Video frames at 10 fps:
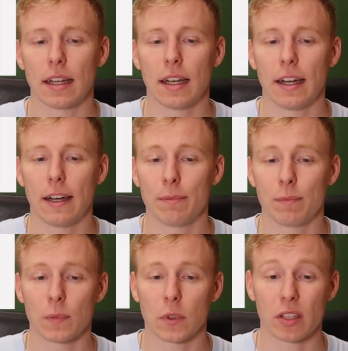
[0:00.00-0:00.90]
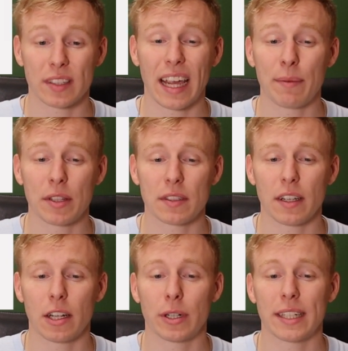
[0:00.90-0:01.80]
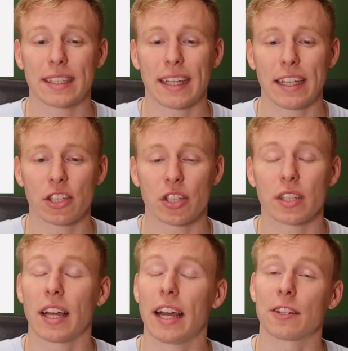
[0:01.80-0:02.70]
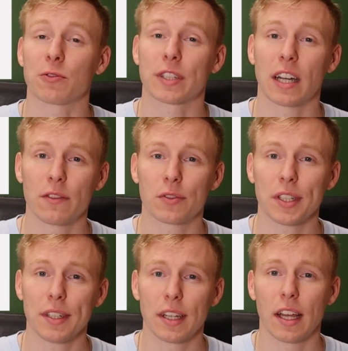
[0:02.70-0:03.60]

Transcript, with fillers: um, containment, eradication and recovery,